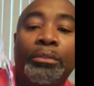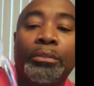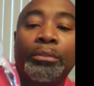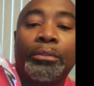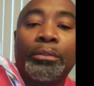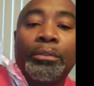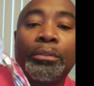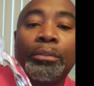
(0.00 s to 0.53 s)
He's
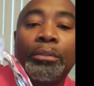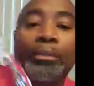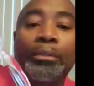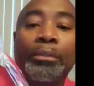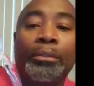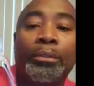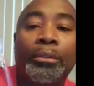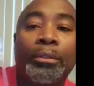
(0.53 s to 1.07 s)
pouring
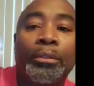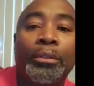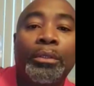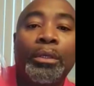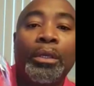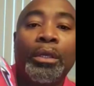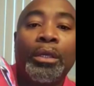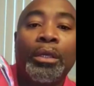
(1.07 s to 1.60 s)
in.
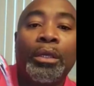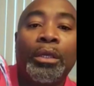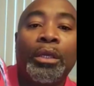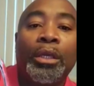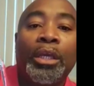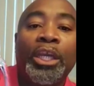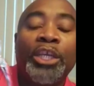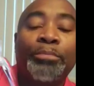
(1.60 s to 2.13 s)
He's
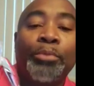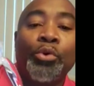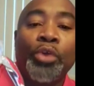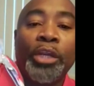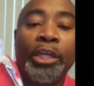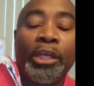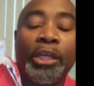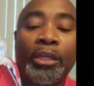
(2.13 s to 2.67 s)
pouring
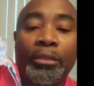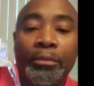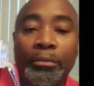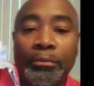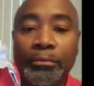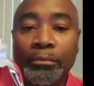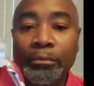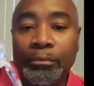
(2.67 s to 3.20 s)
in faith.
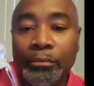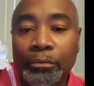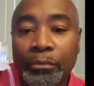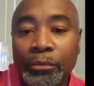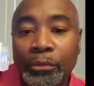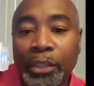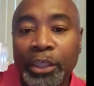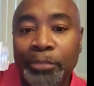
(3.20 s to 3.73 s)

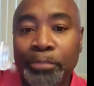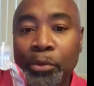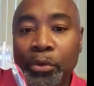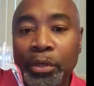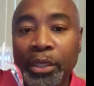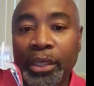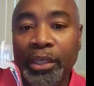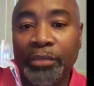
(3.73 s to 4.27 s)
He's
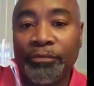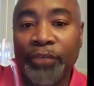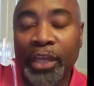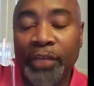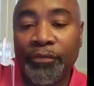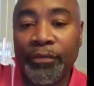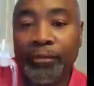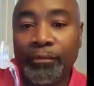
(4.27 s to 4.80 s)
pouring in
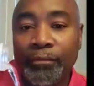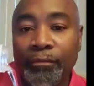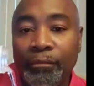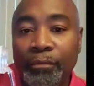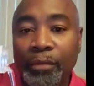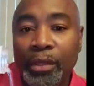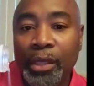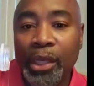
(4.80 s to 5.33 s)
strength.
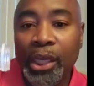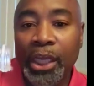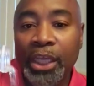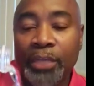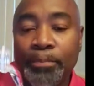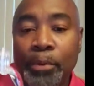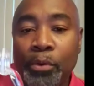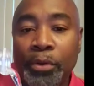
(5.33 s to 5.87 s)

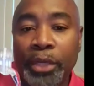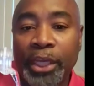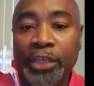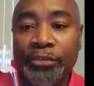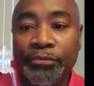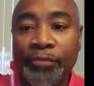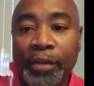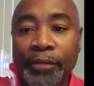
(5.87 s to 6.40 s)
He's pouring in
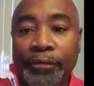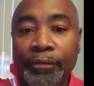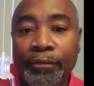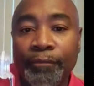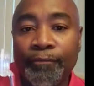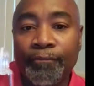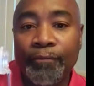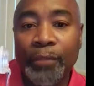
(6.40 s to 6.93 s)

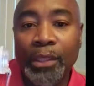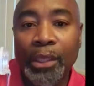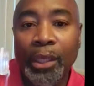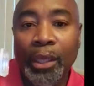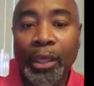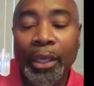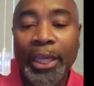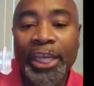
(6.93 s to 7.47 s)
determination.
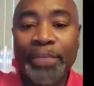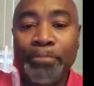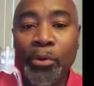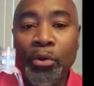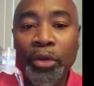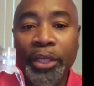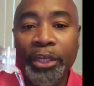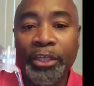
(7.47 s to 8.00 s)

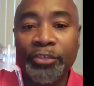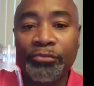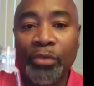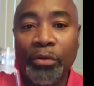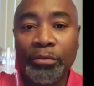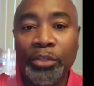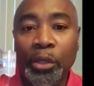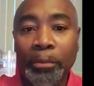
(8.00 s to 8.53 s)
He's pouring in
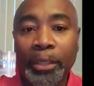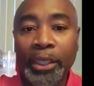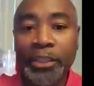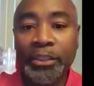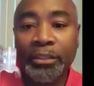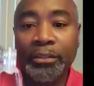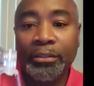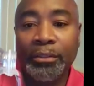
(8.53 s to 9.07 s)
strength.
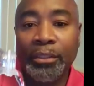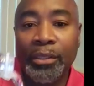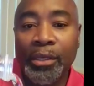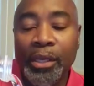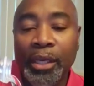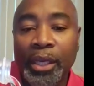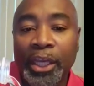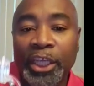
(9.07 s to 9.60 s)
He's
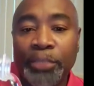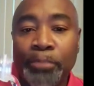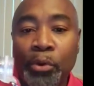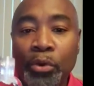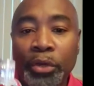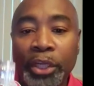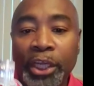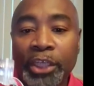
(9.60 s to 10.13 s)
filling you up with
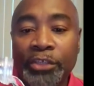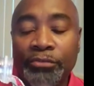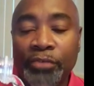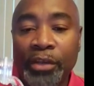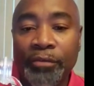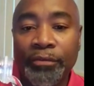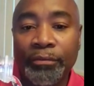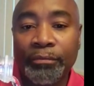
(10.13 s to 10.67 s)
his word. The
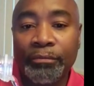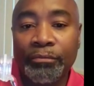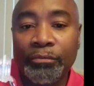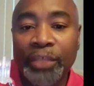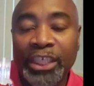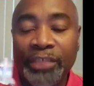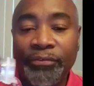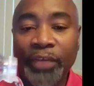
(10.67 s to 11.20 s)
more you read,
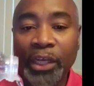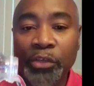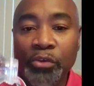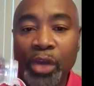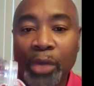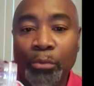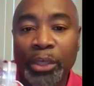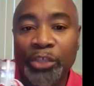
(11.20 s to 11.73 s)
the
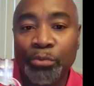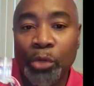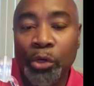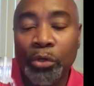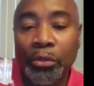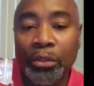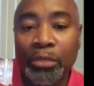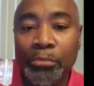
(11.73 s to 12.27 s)
more you trust
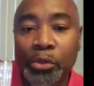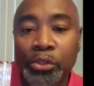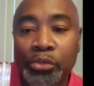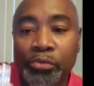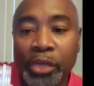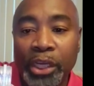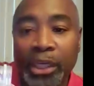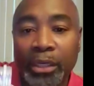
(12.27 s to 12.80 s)
God, he's
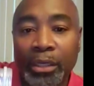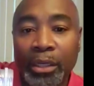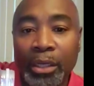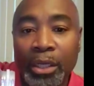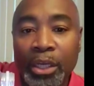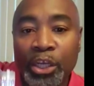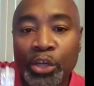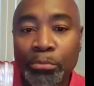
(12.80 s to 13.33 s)
filling you up.
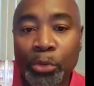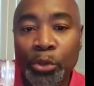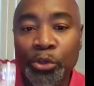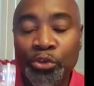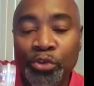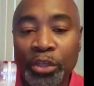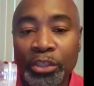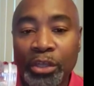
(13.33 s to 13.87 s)
He's pouring it
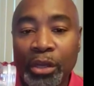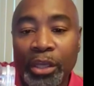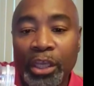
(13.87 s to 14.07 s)
in.